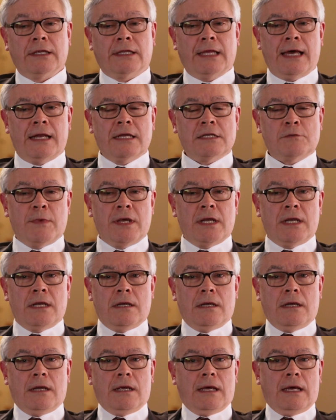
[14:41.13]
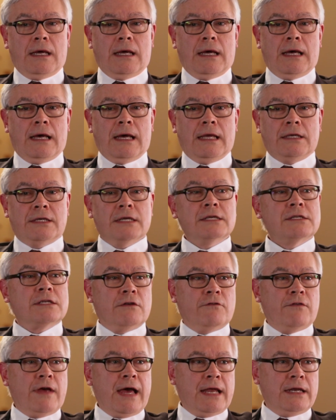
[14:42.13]
that has been a
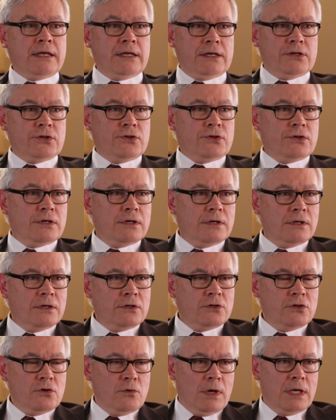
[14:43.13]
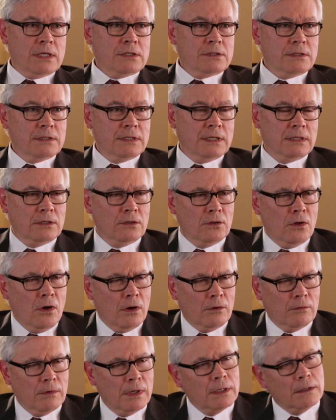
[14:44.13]
disadvantage to us in the
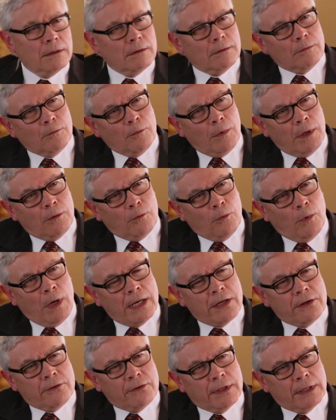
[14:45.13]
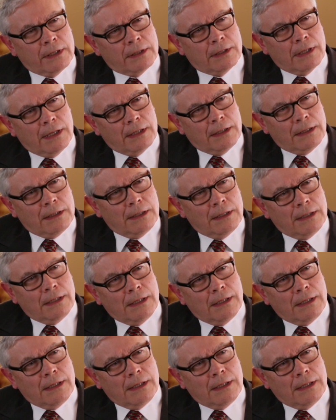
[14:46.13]
long run. Why do you think that?